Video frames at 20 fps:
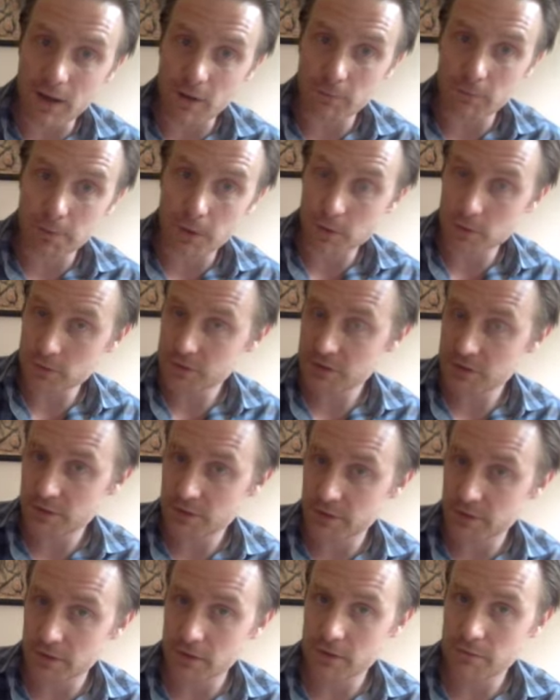post
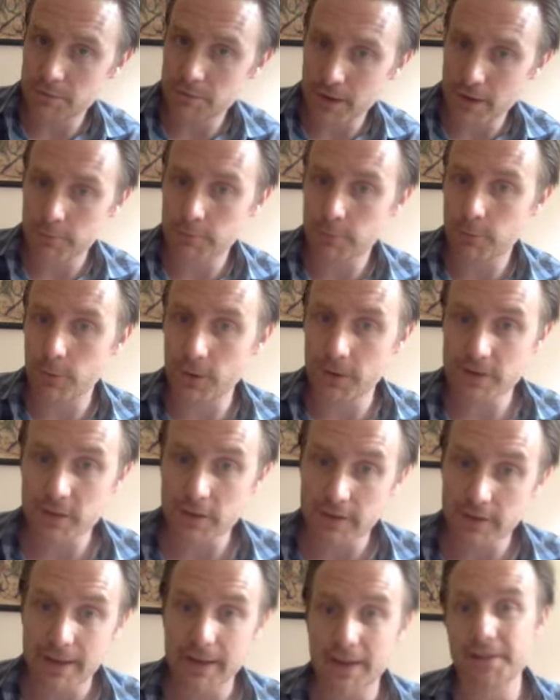the PowerPoints
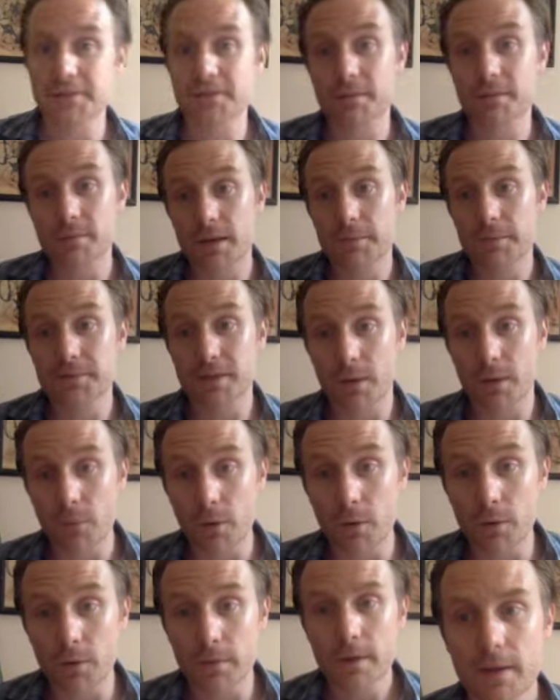online, sometimes I
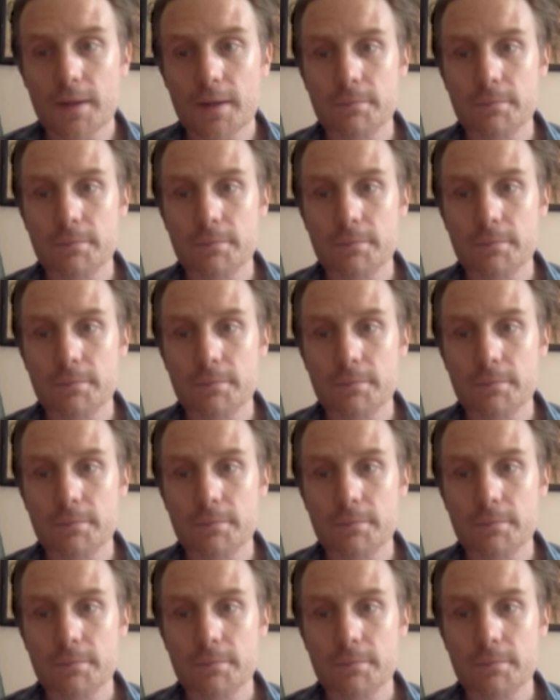won't,